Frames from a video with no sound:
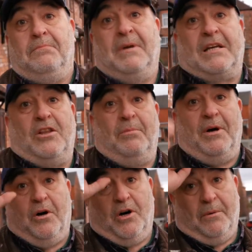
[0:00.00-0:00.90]
Big club
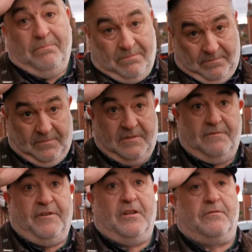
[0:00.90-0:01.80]
at home. Good draw.
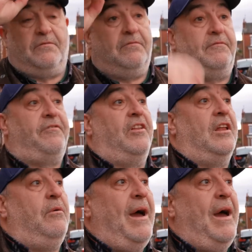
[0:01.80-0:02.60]
Fill